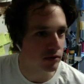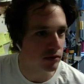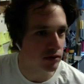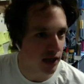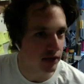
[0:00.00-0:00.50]

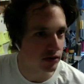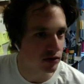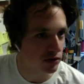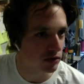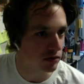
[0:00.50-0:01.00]
text
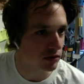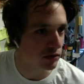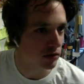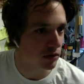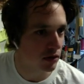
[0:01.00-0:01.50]
tool,
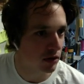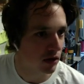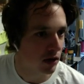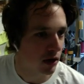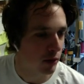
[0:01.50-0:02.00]

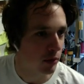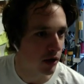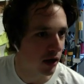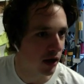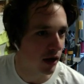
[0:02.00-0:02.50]

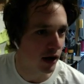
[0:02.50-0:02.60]
but